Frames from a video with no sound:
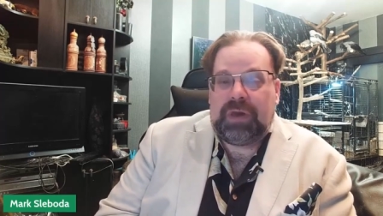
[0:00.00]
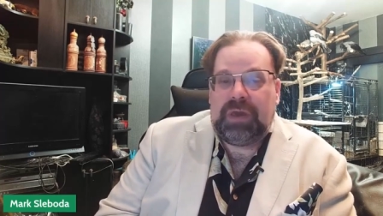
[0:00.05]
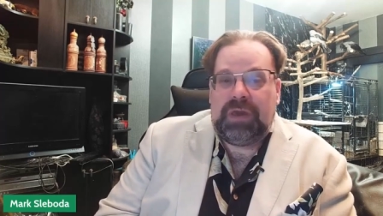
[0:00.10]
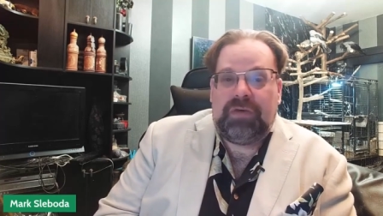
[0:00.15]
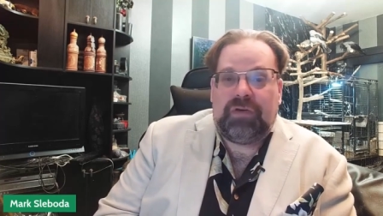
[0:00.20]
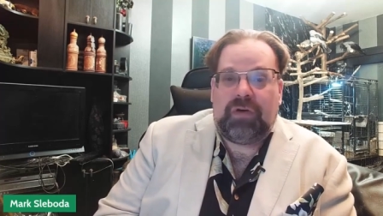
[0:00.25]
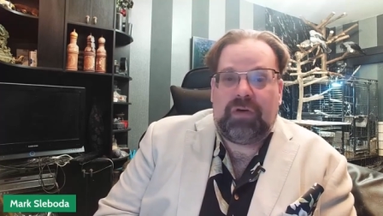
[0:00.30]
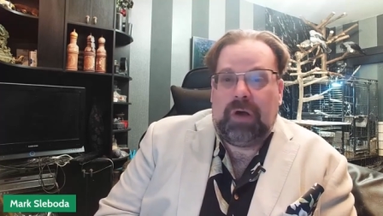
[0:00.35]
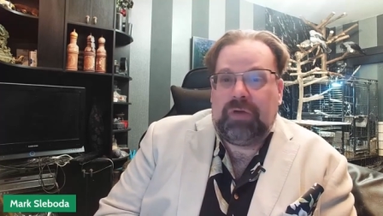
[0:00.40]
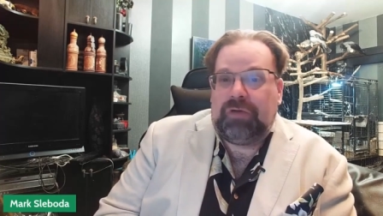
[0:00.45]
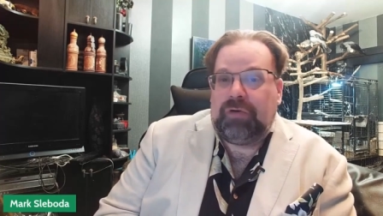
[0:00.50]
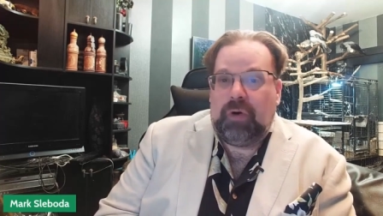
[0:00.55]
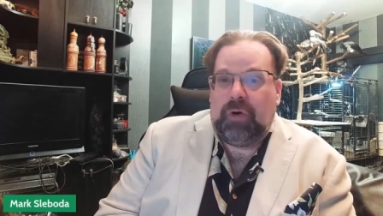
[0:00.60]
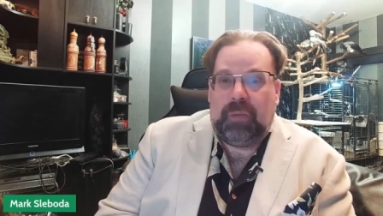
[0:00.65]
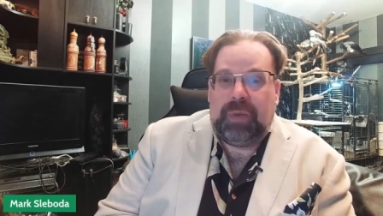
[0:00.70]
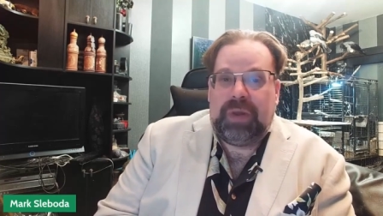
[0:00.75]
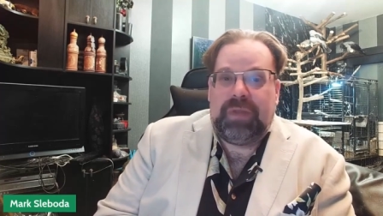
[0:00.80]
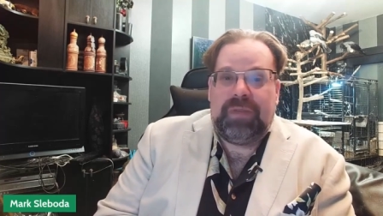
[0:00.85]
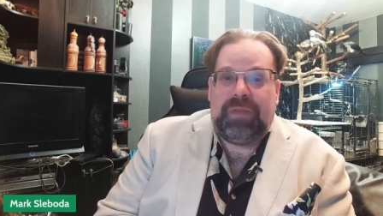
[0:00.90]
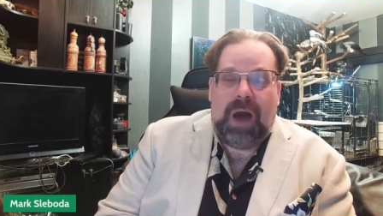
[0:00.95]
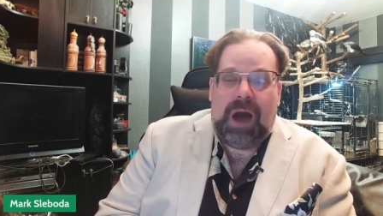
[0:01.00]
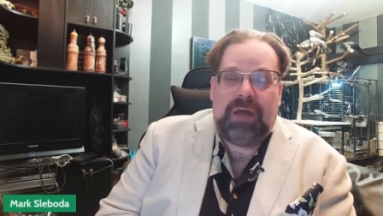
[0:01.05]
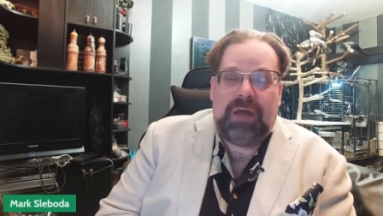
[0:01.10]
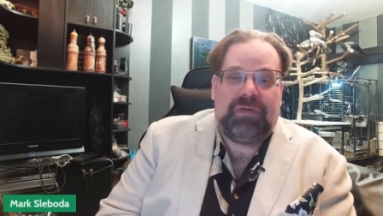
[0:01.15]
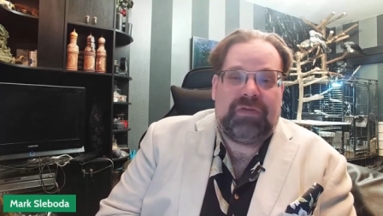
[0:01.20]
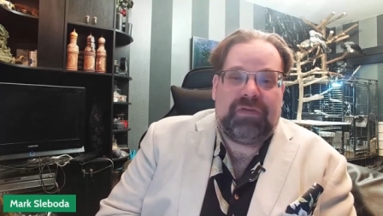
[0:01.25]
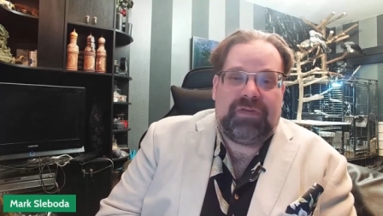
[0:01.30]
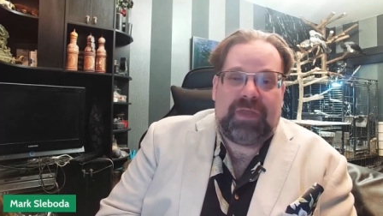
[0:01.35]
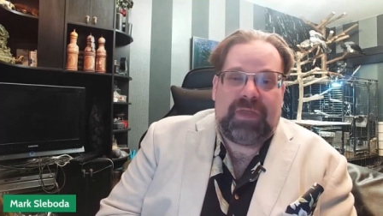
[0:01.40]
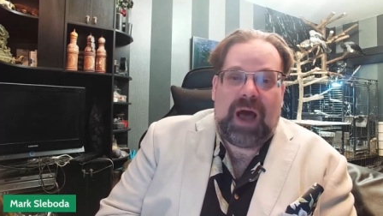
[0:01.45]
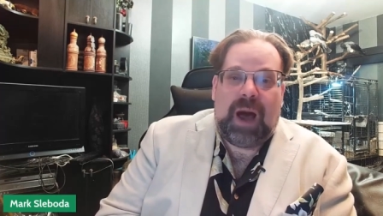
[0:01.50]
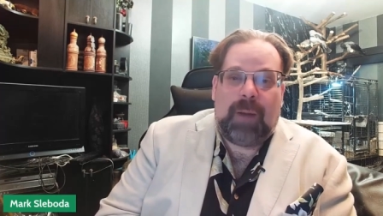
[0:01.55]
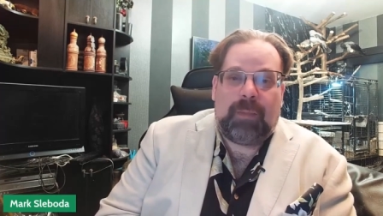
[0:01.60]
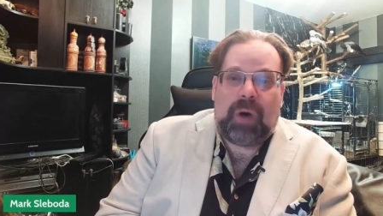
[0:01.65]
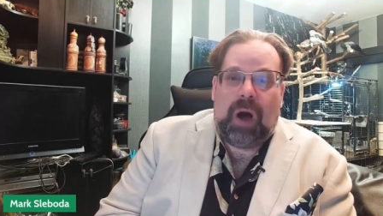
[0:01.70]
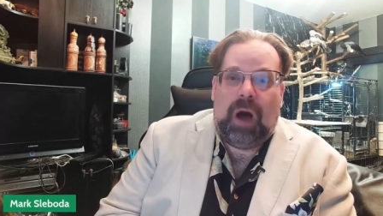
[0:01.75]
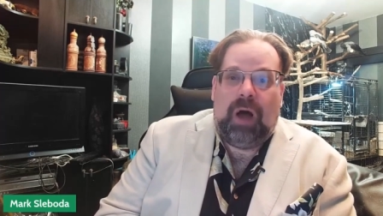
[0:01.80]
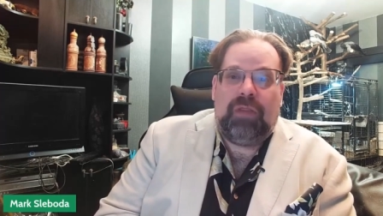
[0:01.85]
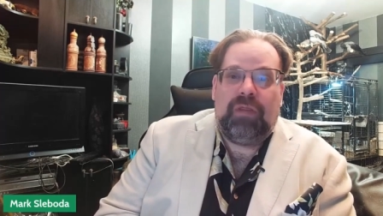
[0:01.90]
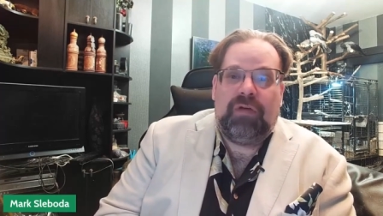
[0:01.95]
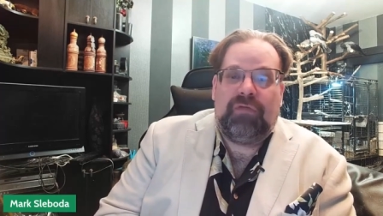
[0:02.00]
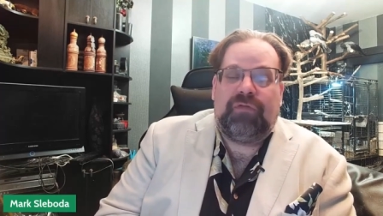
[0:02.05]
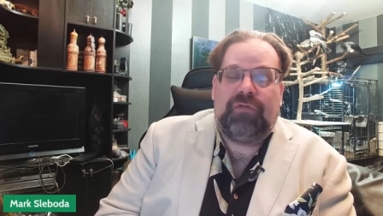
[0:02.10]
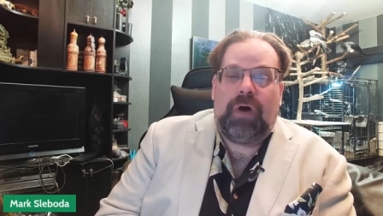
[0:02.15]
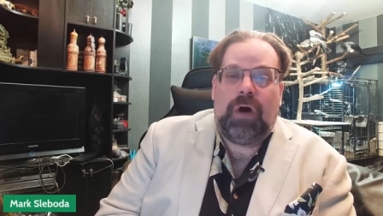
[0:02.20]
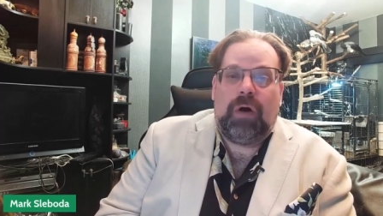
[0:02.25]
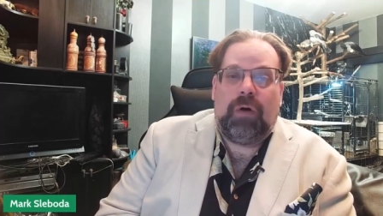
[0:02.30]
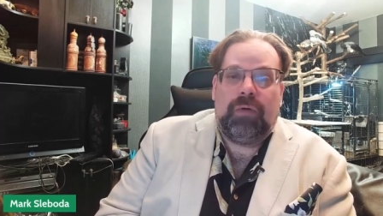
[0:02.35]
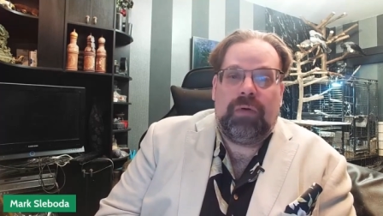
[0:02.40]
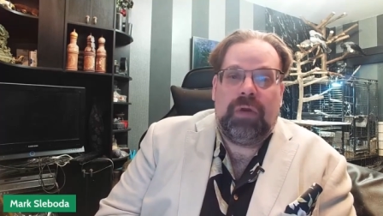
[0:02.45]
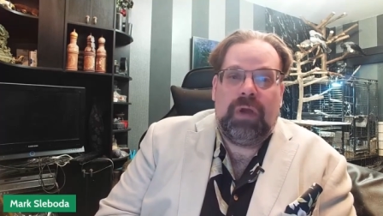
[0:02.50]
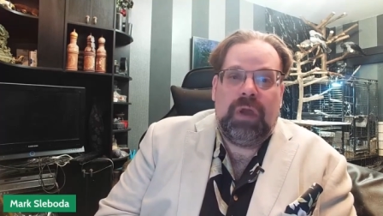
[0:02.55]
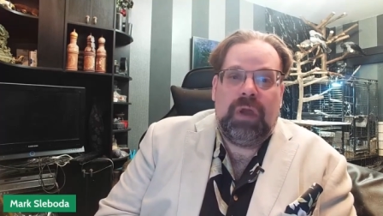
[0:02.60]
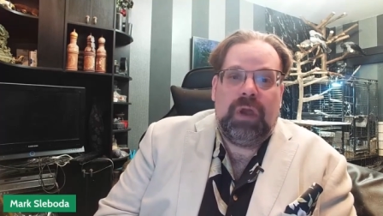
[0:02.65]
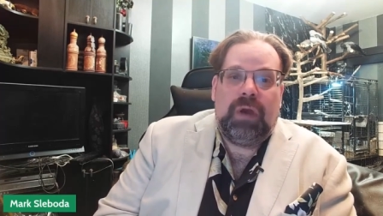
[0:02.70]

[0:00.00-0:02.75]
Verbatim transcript: He's also been nonstop on the phone